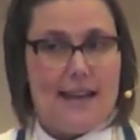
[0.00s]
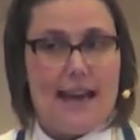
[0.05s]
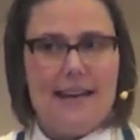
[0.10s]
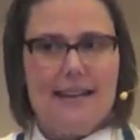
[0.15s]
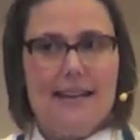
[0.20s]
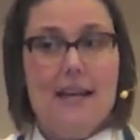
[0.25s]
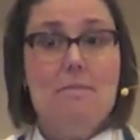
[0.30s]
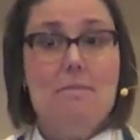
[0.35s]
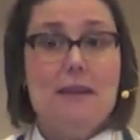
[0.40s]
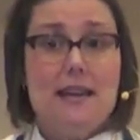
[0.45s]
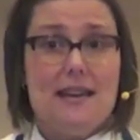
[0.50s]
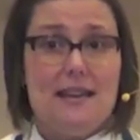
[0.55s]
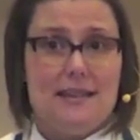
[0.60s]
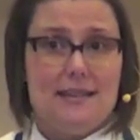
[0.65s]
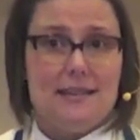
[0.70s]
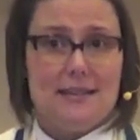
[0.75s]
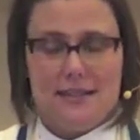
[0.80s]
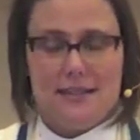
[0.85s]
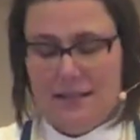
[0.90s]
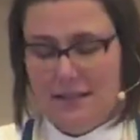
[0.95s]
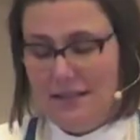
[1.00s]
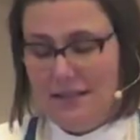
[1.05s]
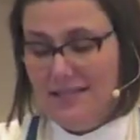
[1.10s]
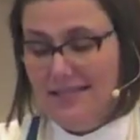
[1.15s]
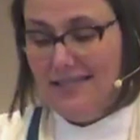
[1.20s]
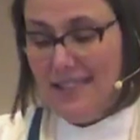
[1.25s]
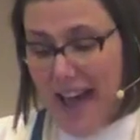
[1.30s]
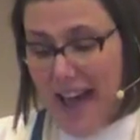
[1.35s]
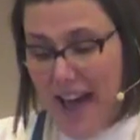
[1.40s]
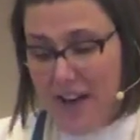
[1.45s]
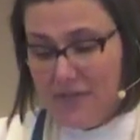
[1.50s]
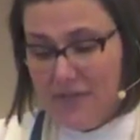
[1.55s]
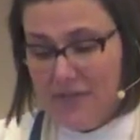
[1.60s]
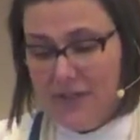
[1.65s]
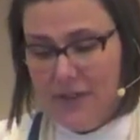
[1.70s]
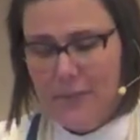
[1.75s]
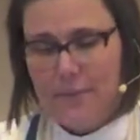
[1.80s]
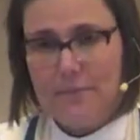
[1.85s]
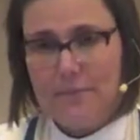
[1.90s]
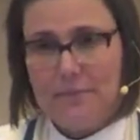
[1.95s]
that can make us
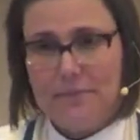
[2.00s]
laugh.